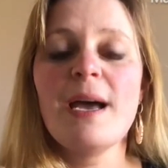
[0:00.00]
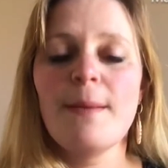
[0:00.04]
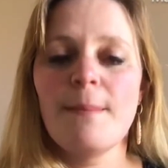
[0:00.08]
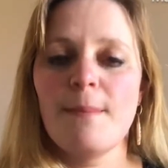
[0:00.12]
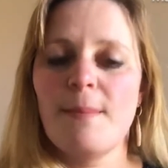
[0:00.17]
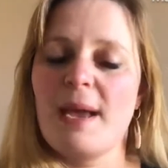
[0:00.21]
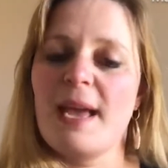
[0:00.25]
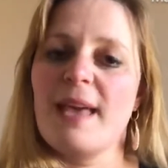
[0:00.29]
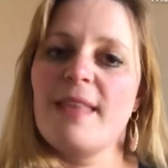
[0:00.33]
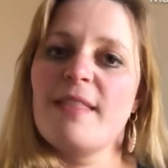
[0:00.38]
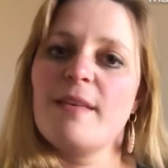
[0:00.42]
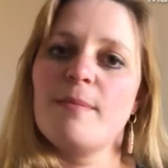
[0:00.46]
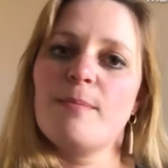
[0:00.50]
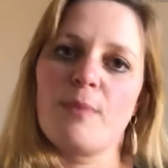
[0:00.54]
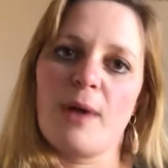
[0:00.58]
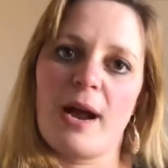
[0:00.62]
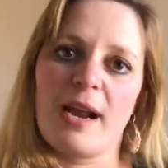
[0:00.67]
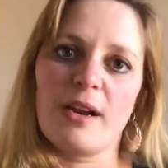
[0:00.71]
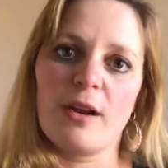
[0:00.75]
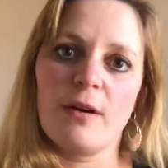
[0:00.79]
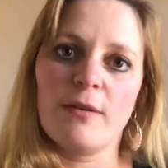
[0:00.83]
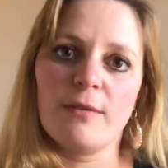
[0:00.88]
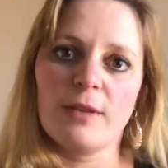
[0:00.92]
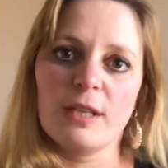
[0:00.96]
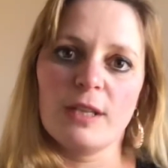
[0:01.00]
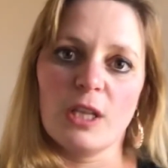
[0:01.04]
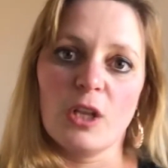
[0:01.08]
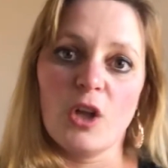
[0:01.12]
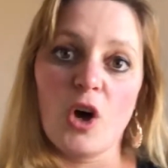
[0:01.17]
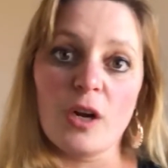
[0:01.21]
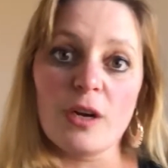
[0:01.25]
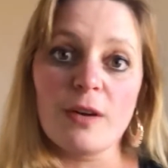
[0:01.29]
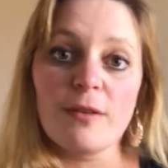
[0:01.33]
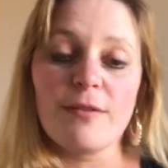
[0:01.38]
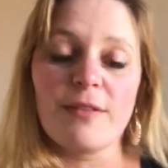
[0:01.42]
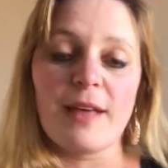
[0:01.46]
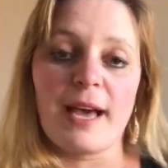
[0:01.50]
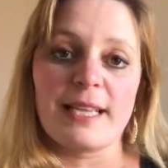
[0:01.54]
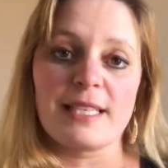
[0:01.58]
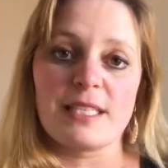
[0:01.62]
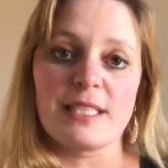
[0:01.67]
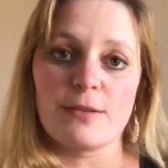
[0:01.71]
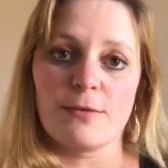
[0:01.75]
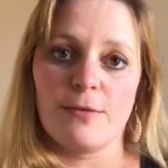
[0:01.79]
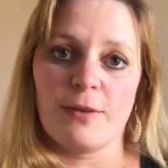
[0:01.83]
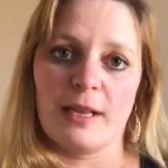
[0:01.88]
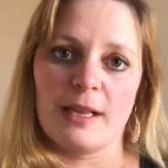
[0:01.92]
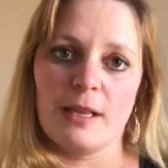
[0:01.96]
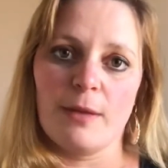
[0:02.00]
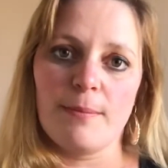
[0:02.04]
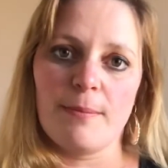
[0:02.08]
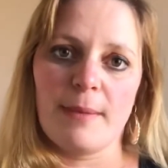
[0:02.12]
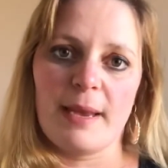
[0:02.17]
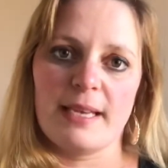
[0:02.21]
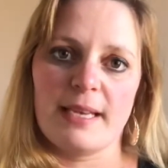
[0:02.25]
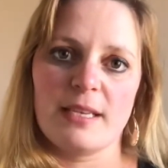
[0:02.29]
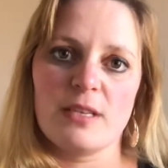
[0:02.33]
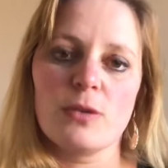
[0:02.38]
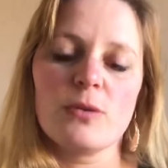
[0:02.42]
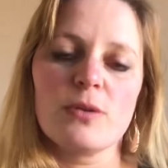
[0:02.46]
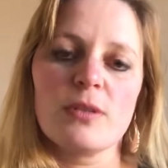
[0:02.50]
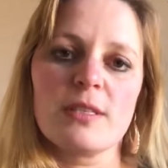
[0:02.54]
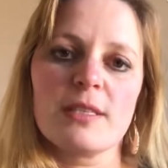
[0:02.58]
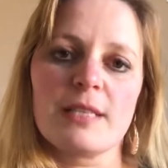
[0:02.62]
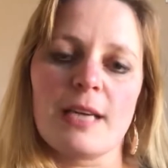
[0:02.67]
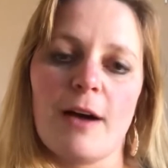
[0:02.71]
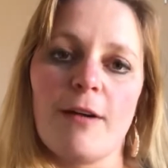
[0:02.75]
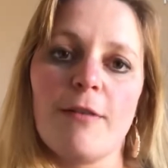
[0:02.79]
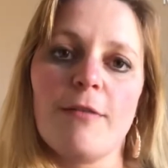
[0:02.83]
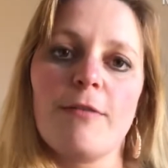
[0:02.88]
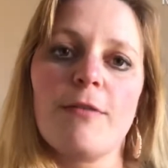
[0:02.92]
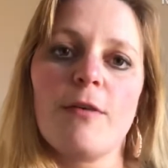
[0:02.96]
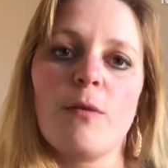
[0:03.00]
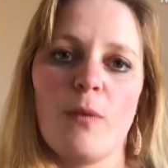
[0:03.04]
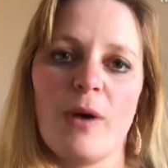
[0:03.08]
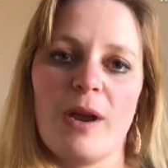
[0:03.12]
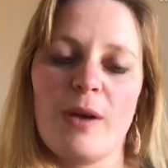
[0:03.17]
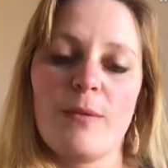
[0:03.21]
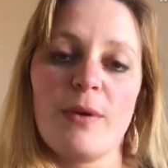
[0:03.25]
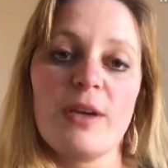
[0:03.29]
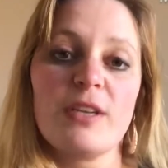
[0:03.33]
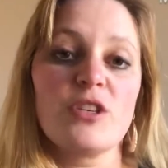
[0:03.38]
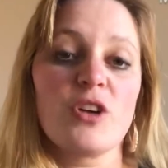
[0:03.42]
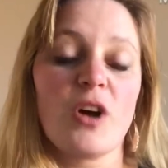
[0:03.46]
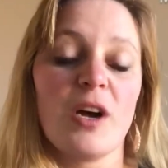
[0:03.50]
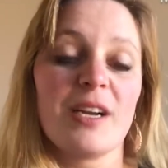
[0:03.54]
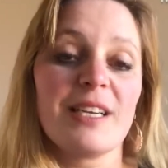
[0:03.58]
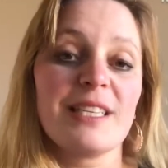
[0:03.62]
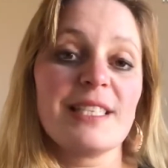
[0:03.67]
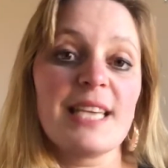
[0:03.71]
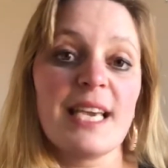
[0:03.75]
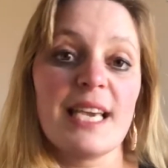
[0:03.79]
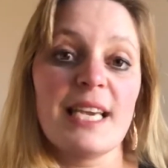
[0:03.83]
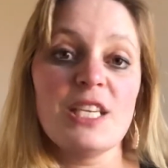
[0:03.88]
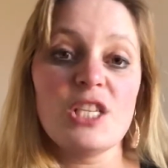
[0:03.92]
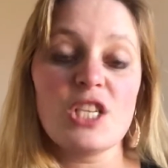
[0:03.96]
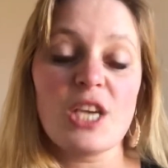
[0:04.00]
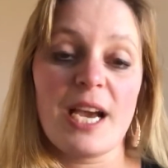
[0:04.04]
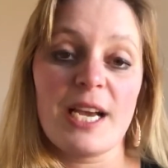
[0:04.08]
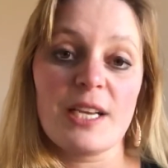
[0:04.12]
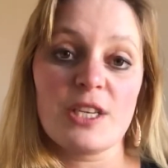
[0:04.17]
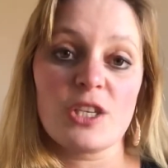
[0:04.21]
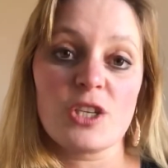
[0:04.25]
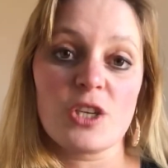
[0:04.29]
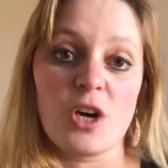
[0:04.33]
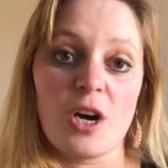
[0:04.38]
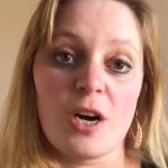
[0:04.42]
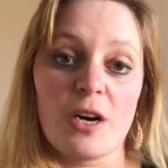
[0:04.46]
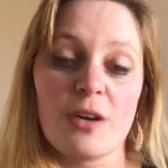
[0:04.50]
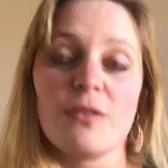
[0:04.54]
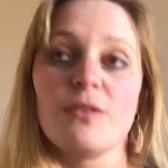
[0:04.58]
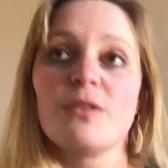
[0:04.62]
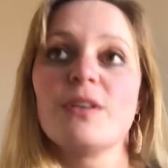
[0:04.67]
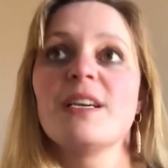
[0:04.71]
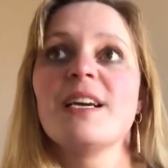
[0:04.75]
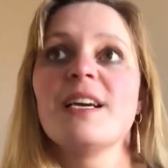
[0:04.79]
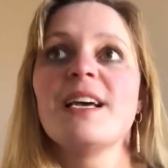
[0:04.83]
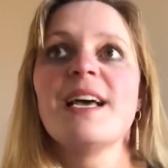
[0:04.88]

bear the brunt of a lot of that developmental stuff when we're trying to teach our child